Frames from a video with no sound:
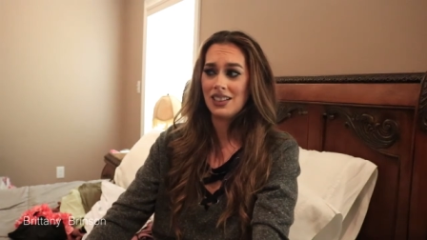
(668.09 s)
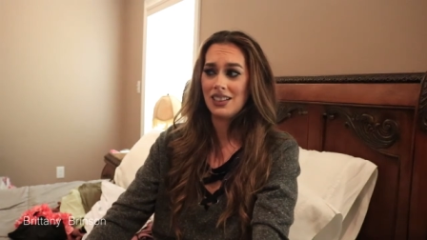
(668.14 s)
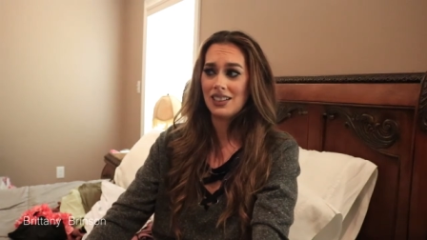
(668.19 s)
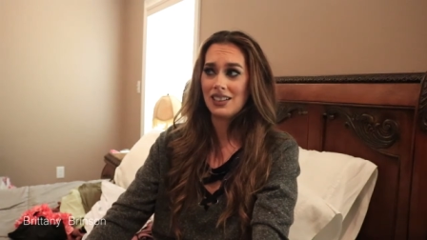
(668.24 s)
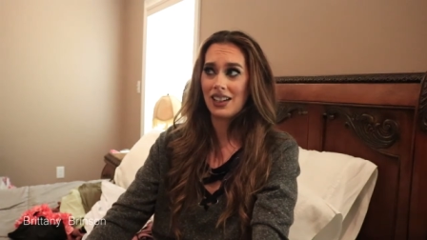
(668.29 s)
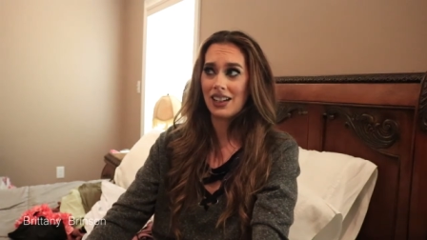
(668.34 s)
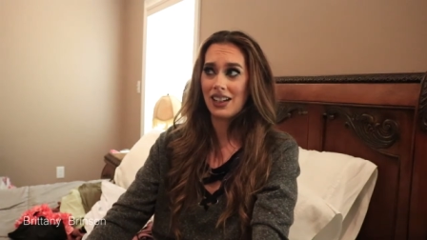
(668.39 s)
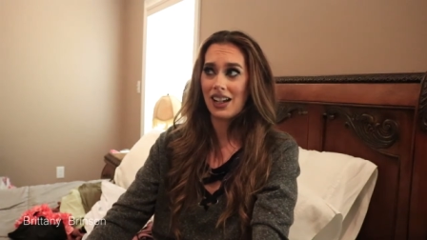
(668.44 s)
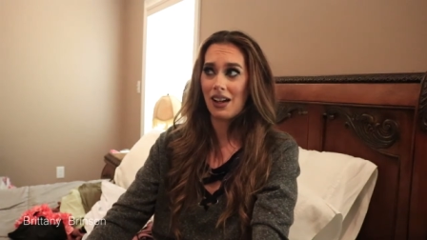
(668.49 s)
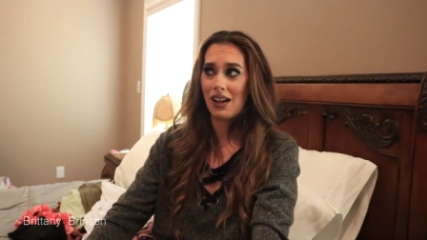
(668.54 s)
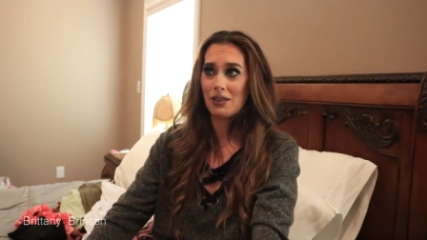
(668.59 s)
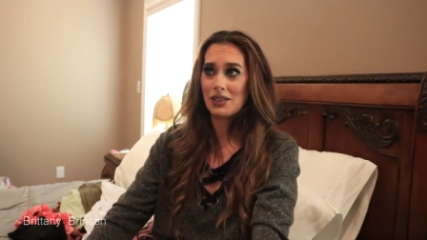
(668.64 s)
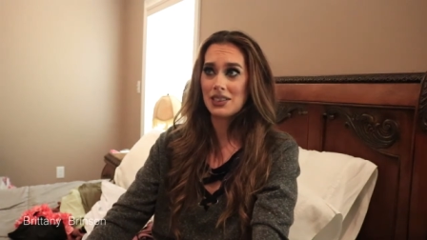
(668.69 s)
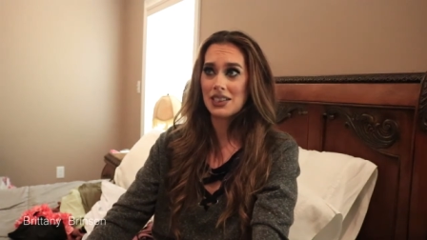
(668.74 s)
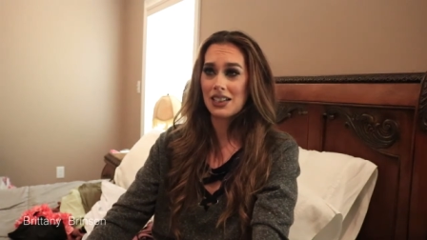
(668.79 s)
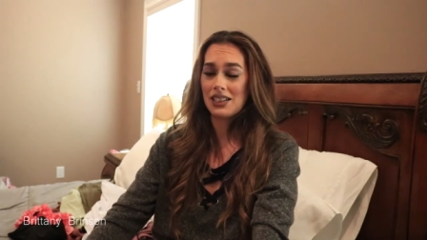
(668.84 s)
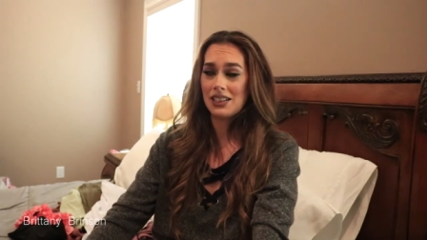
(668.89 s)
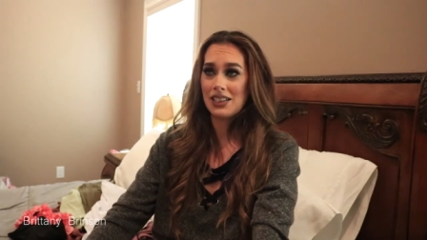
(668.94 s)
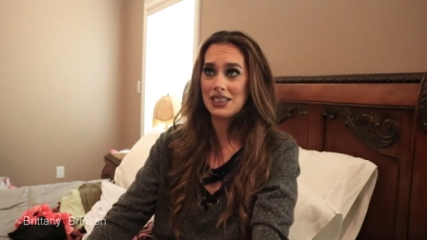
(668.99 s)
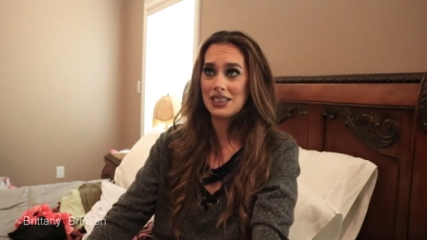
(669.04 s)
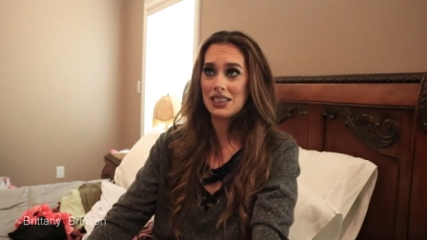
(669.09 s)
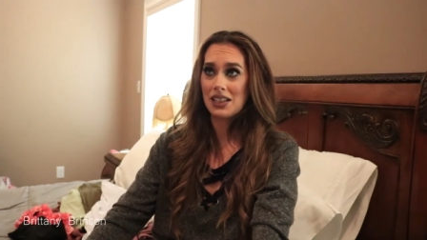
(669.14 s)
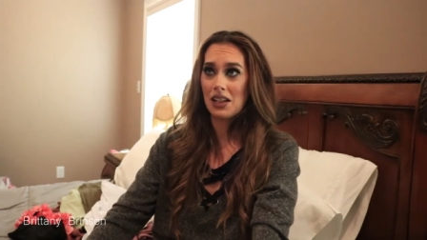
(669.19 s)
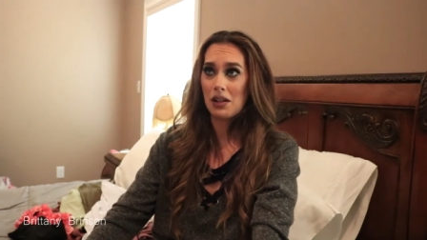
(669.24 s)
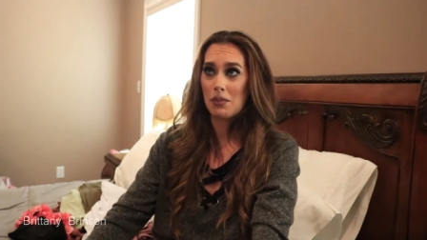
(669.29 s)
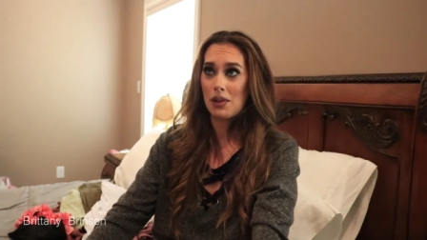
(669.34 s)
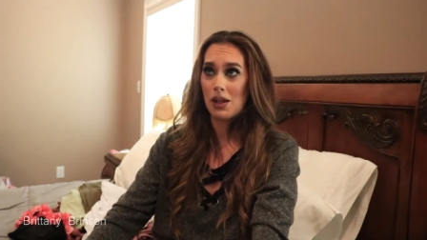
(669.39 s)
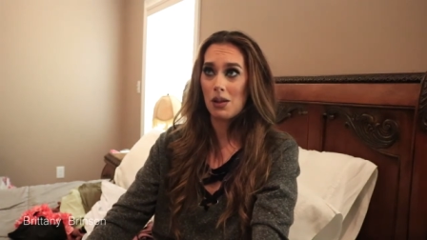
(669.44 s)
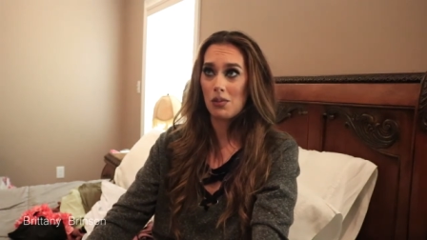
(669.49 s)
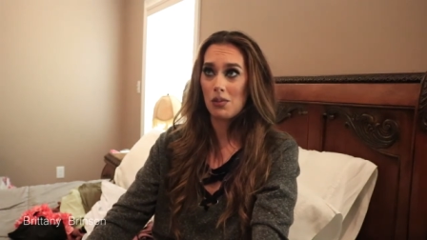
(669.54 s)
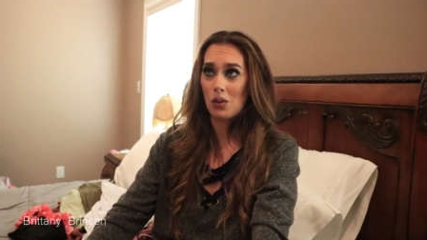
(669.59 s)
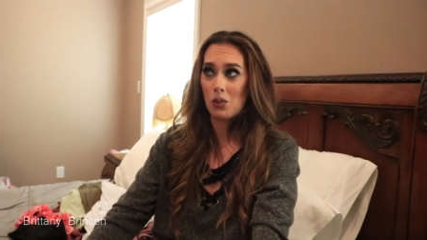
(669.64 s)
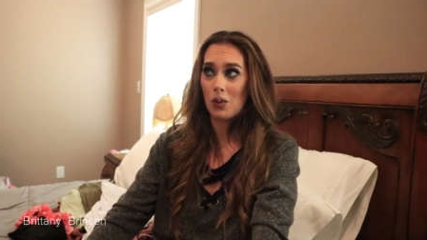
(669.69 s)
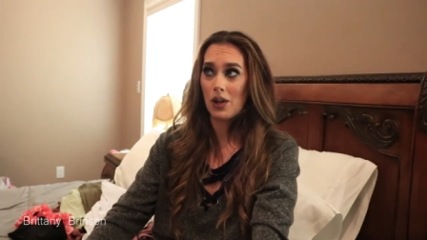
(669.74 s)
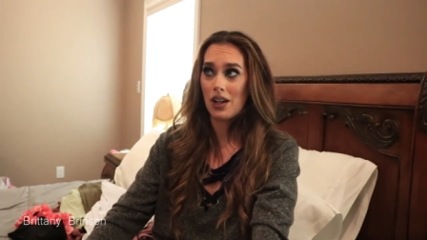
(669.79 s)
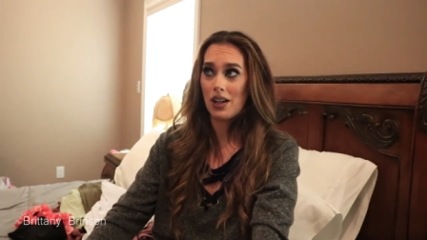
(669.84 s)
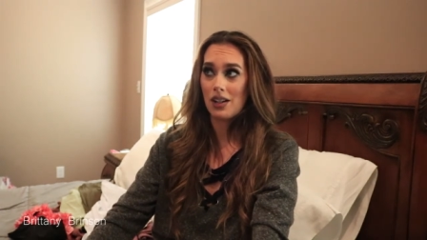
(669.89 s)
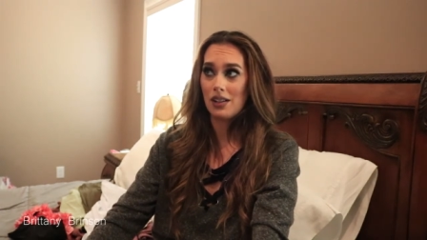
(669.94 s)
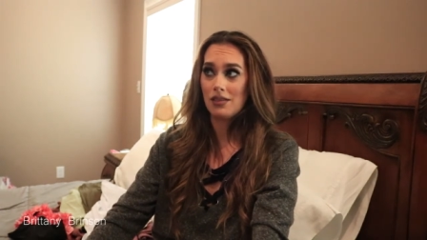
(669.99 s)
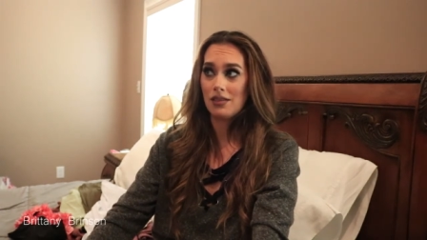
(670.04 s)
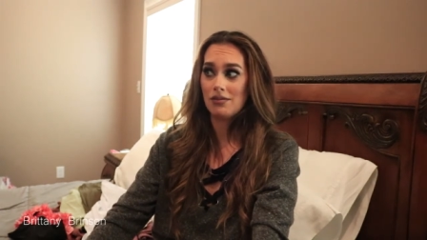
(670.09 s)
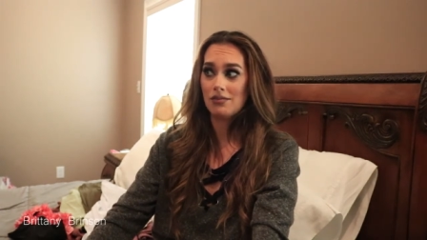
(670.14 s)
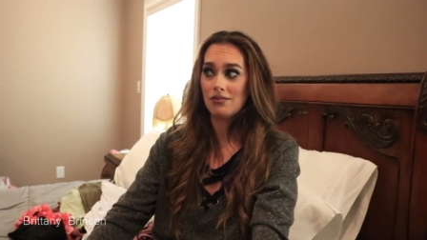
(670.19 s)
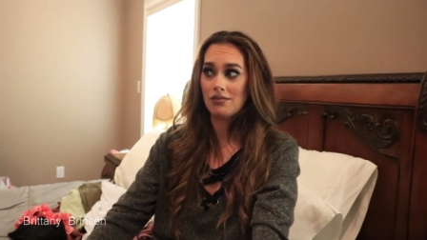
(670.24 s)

Like, I was at least going to be able to wear it,